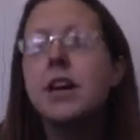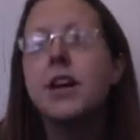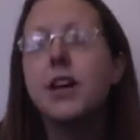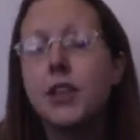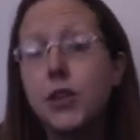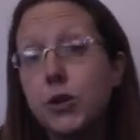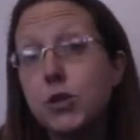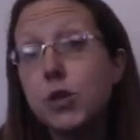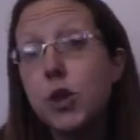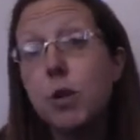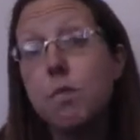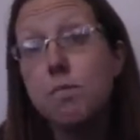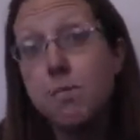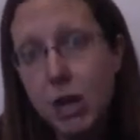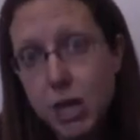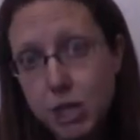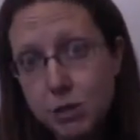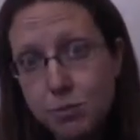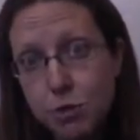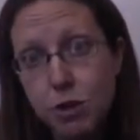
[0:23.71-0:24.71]
those are
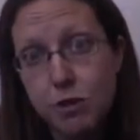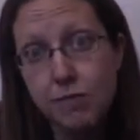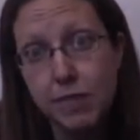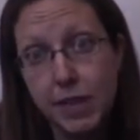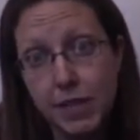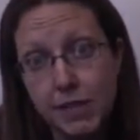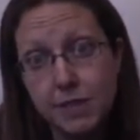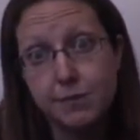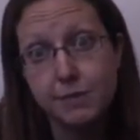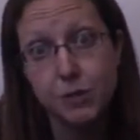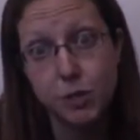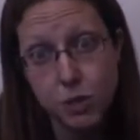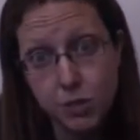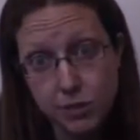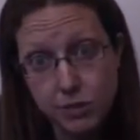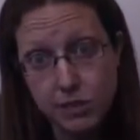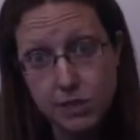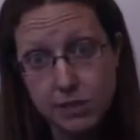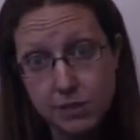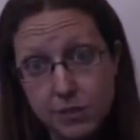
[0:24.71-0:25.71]
much more effective for
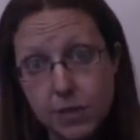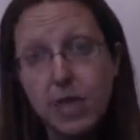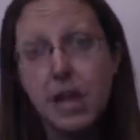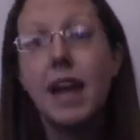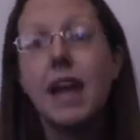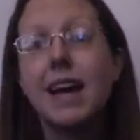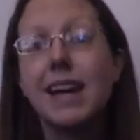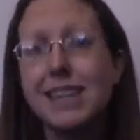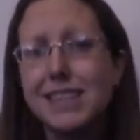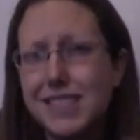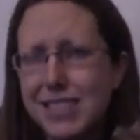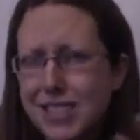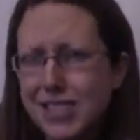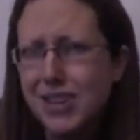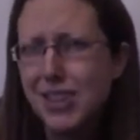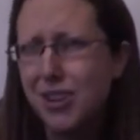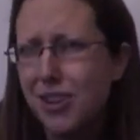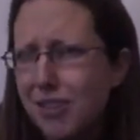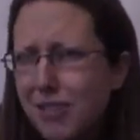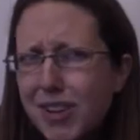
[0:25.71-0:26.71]
students and
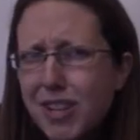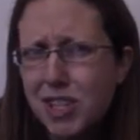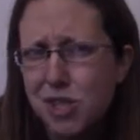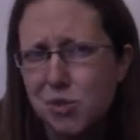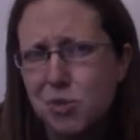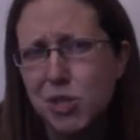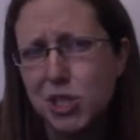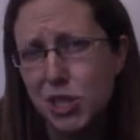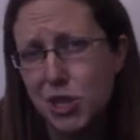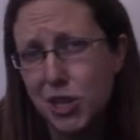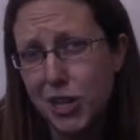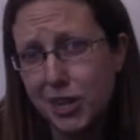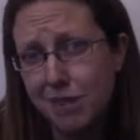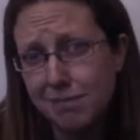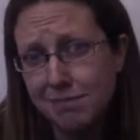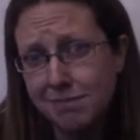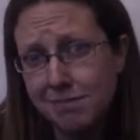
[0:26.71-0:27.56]
their eventual learning.